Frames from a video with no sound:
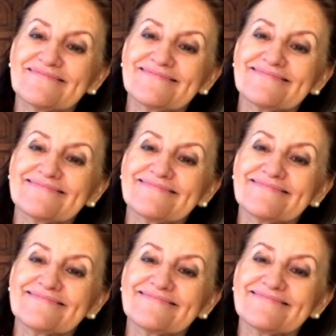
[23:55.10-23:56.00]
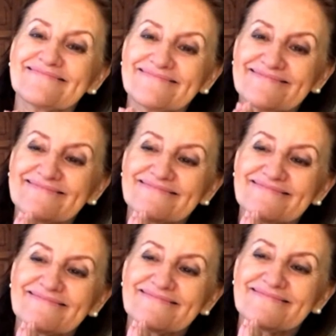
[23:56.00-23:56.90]

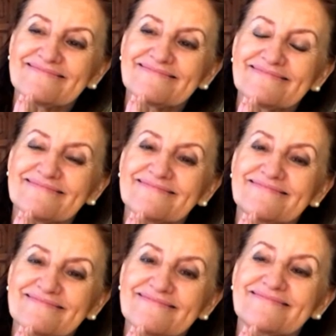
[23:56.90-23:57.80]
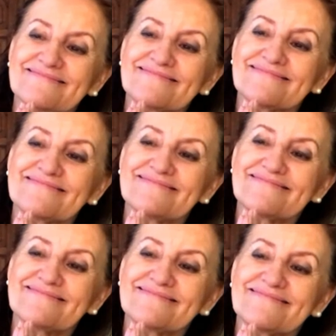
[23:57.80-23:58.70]

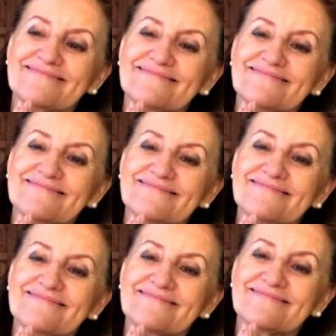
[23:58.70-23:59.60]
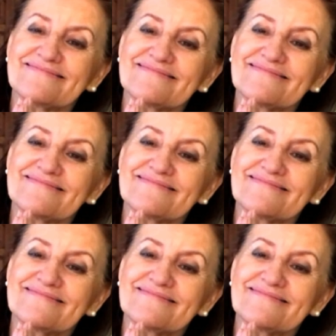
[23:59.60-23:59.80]
[no speech]